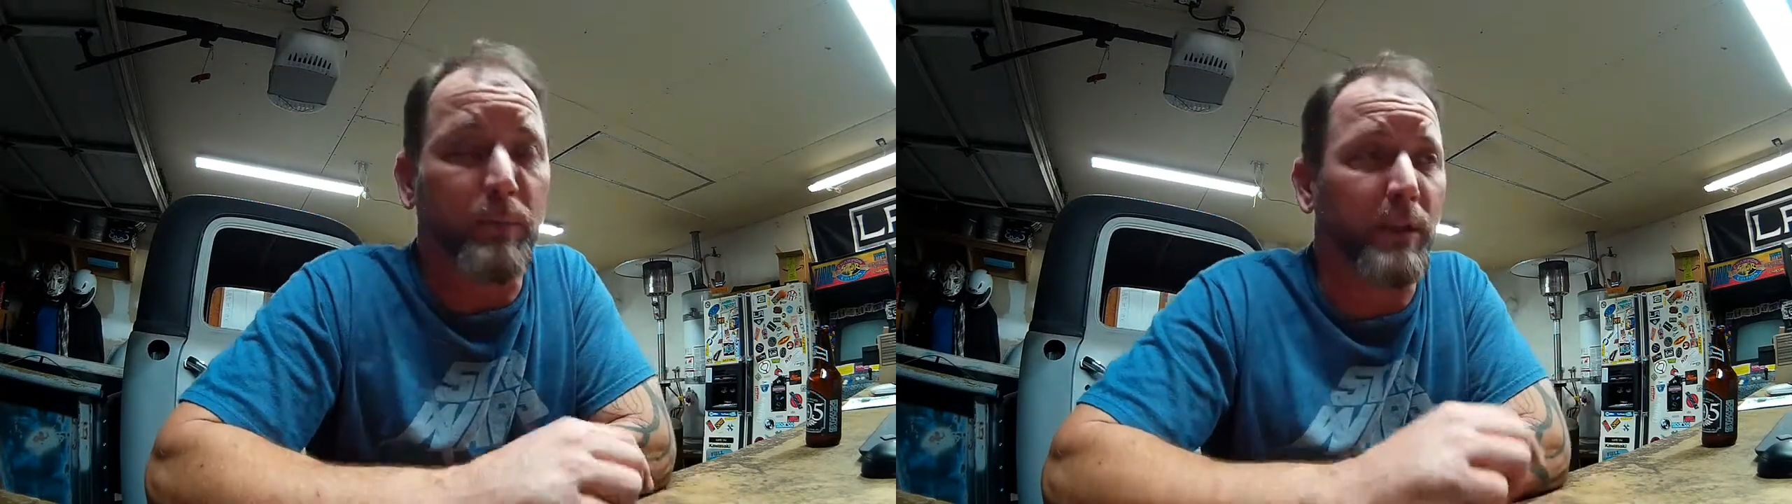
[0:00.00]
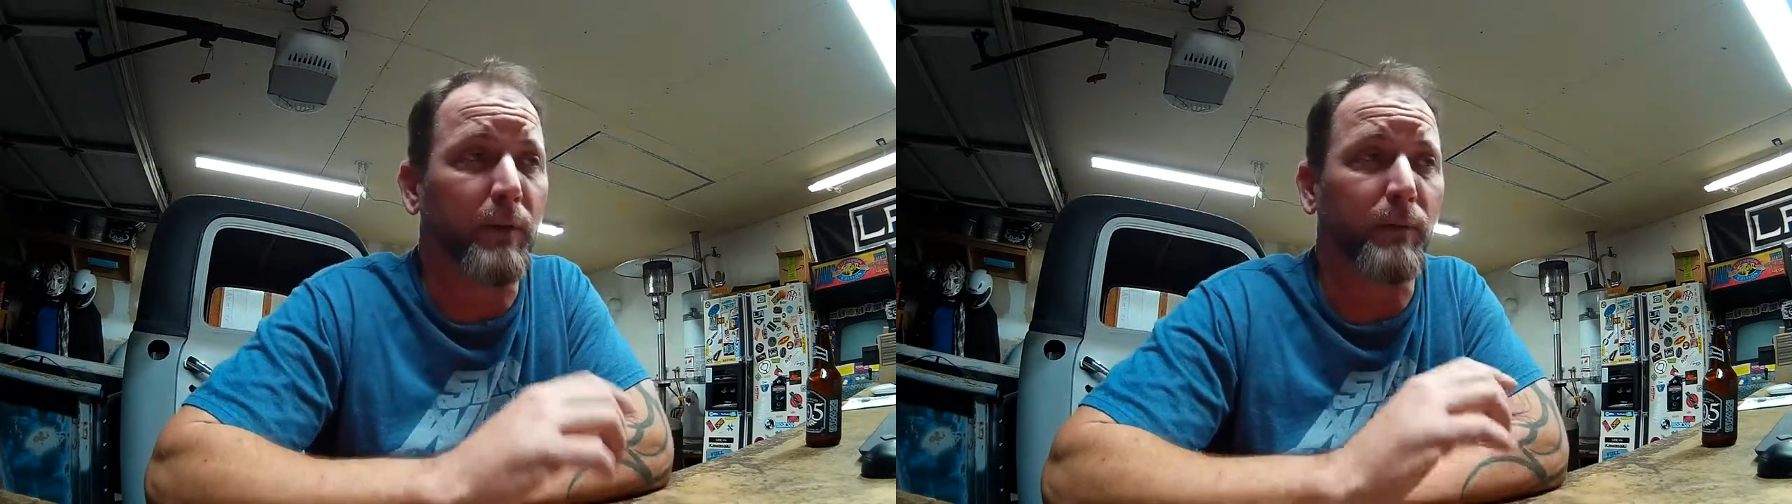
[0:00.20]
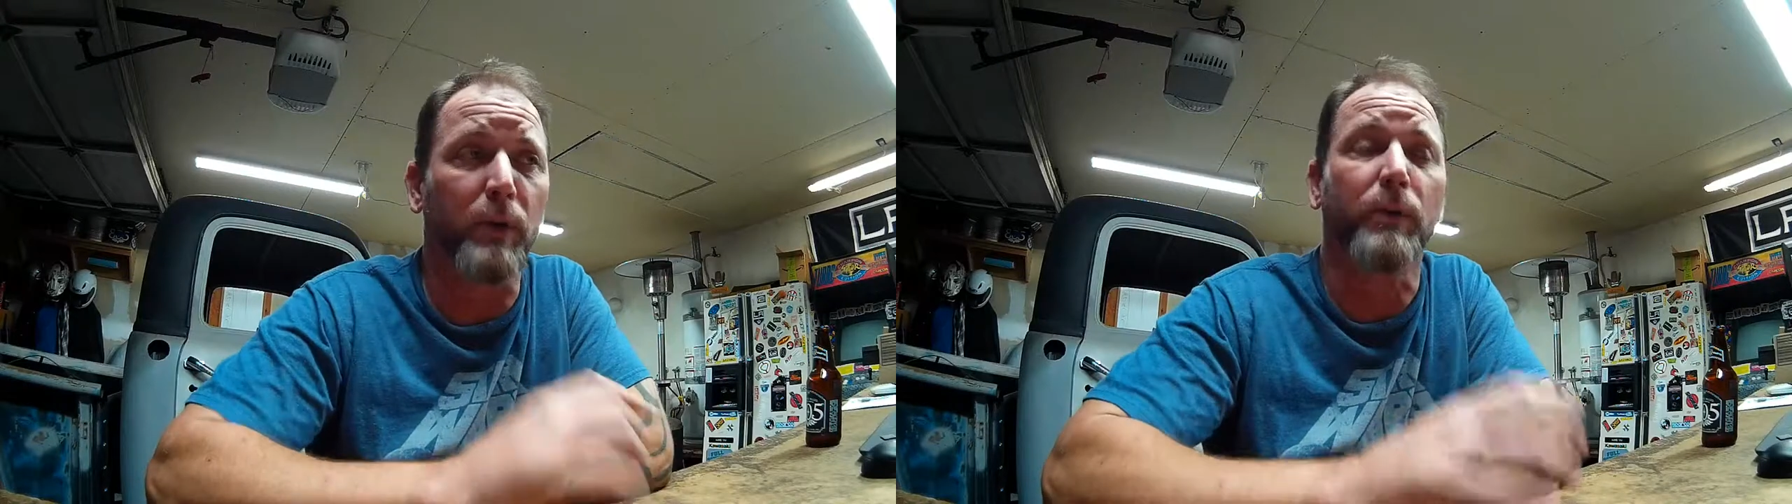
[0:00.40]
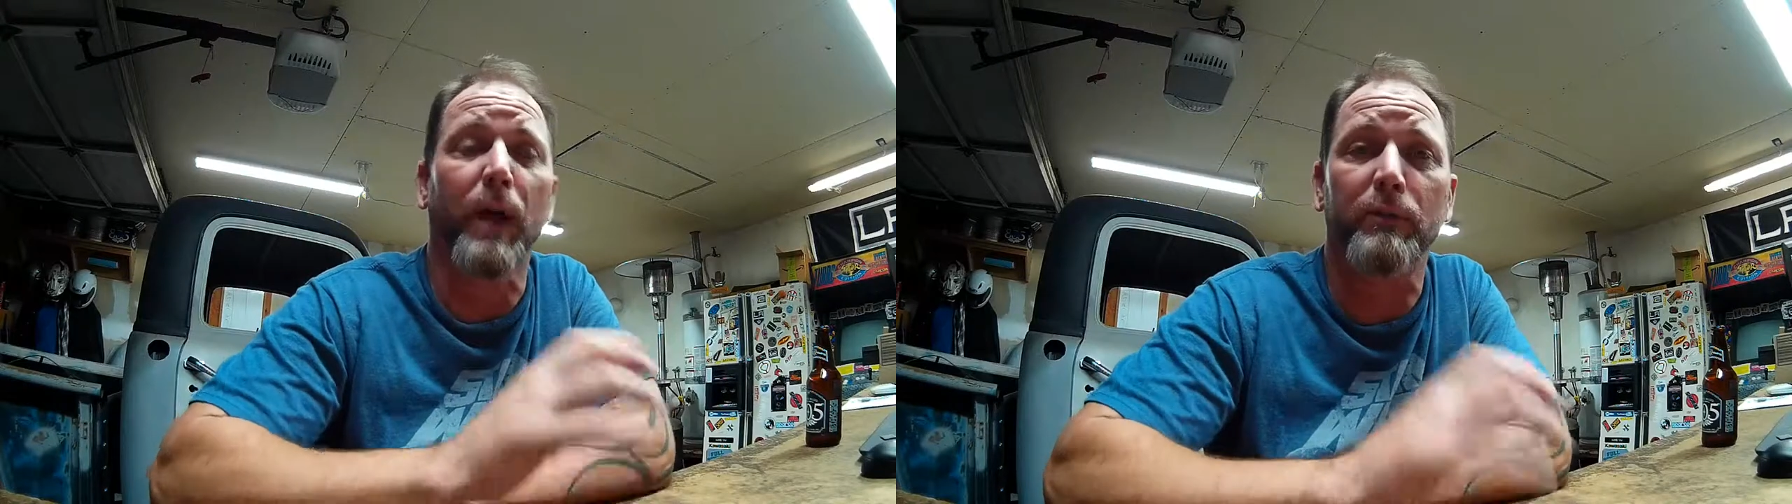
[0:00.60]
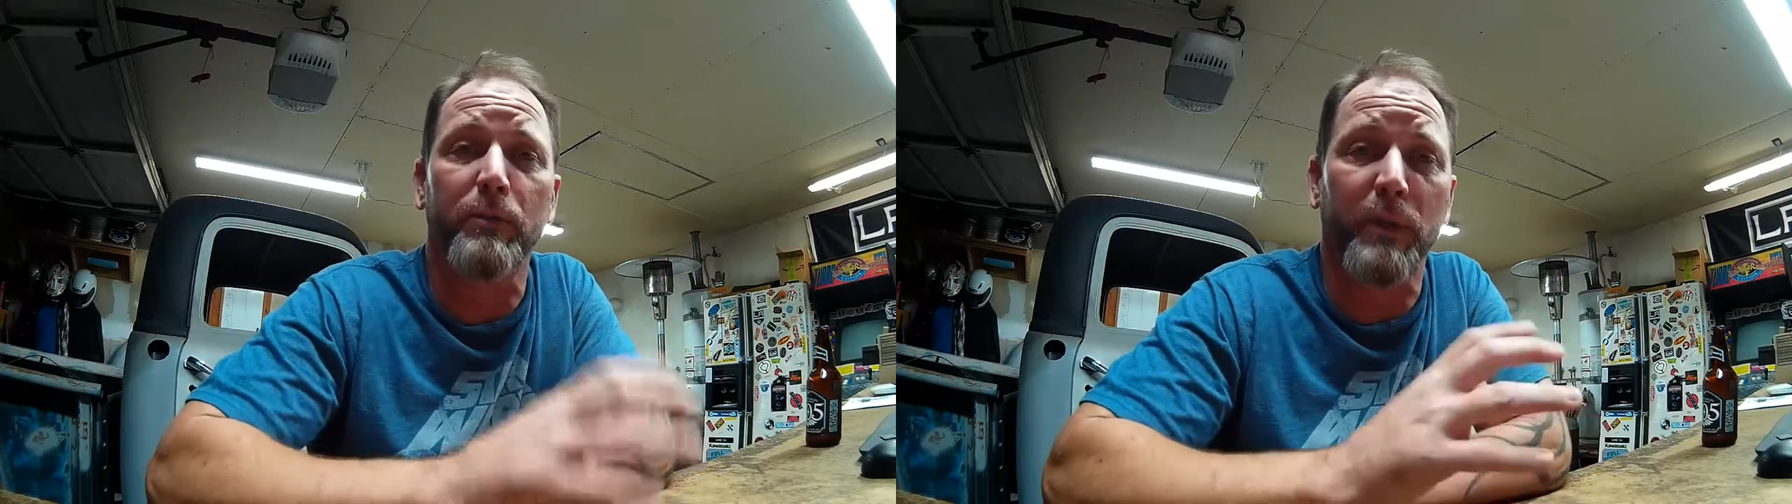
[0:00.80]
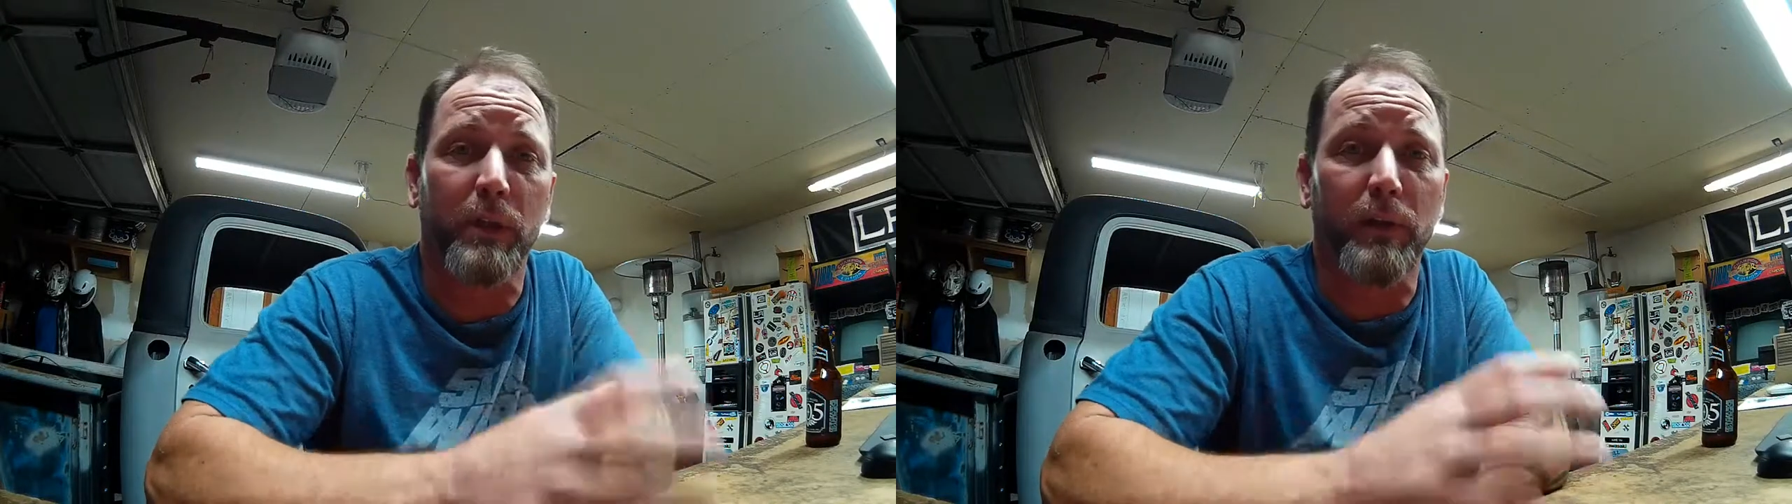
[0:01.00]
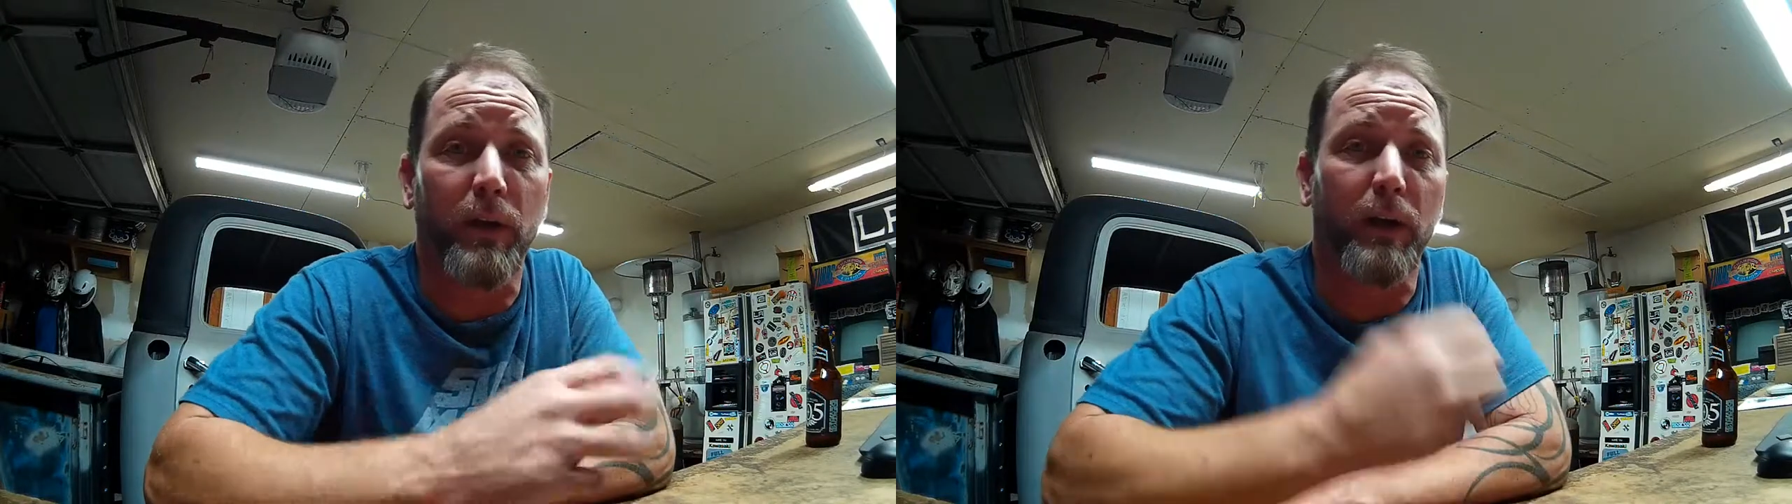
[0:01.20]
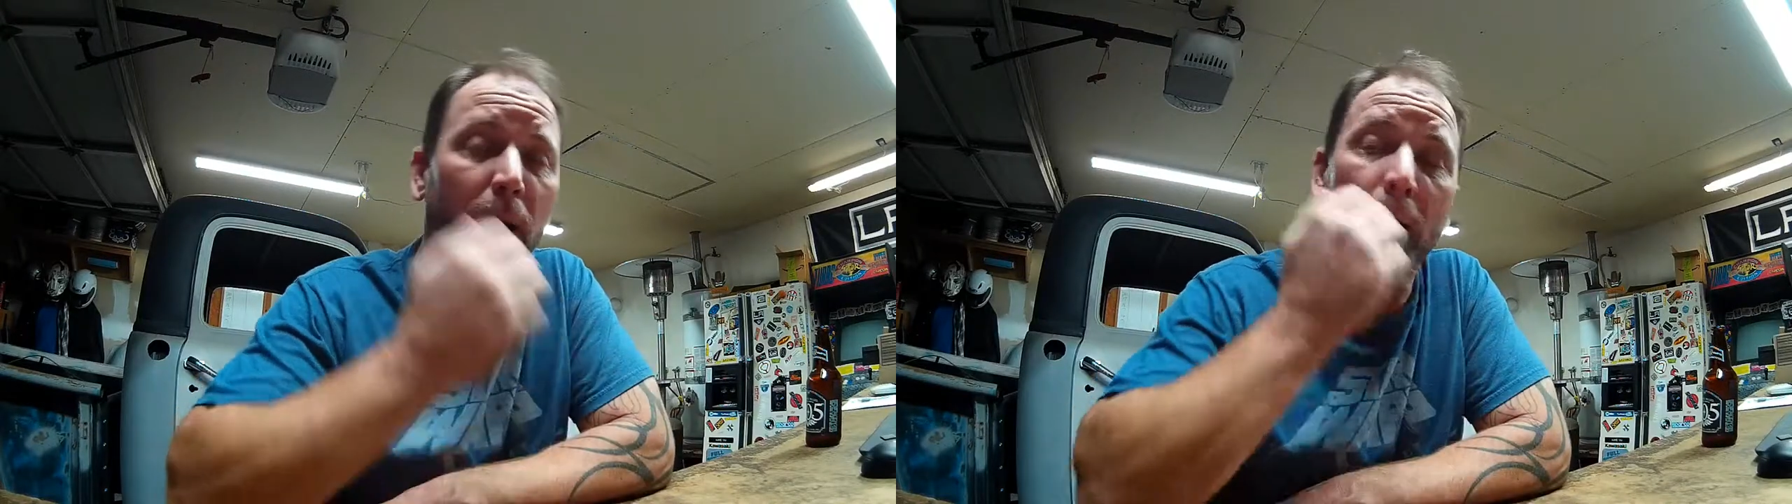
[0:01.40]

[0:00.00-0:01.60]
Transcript: but they photographed them in the dark.